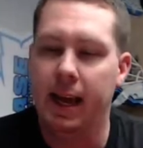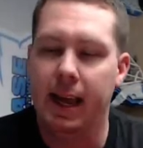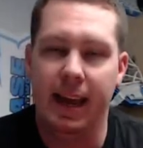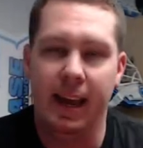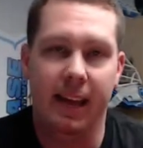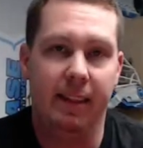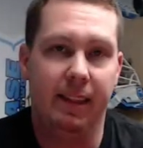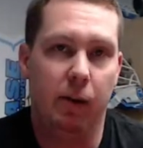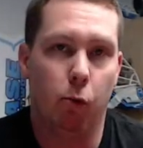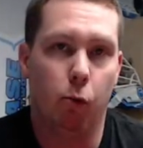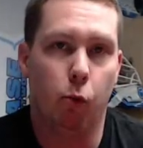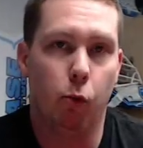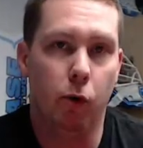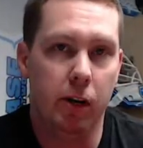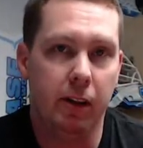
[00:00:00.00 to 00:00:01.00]
and they
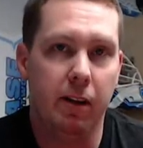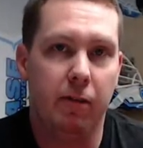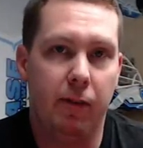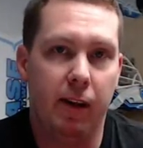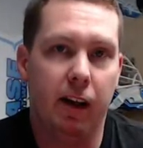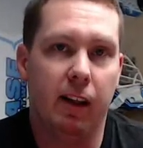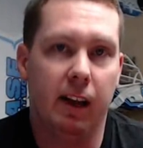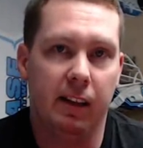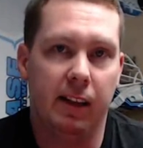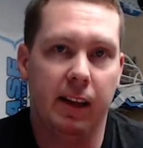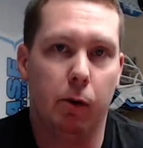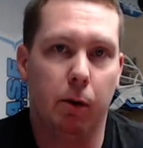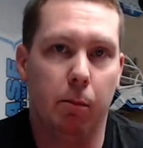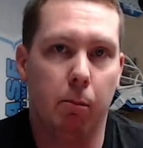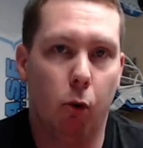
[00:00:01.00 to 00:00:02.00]
really felt like they
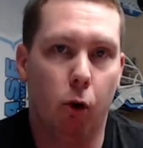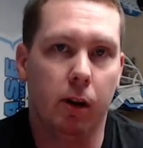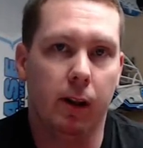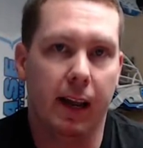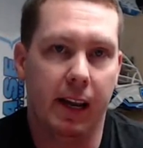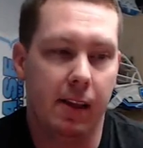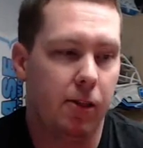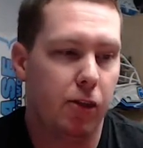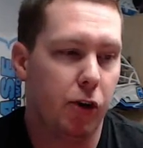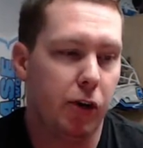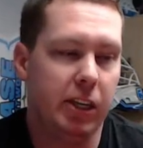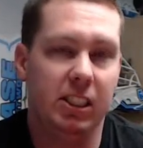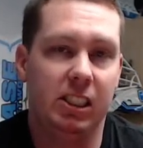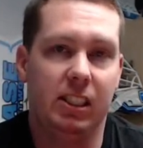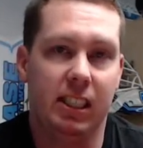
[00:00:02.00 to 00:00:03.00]
were more like
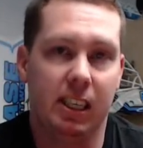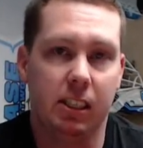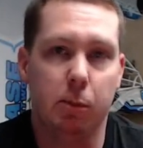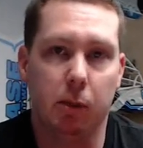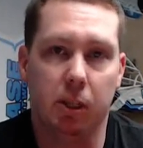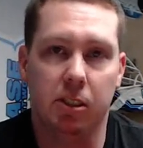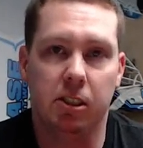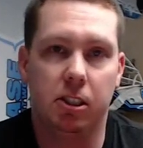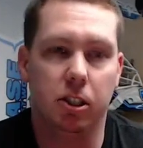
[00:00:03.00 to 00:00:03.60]
36 plus 2.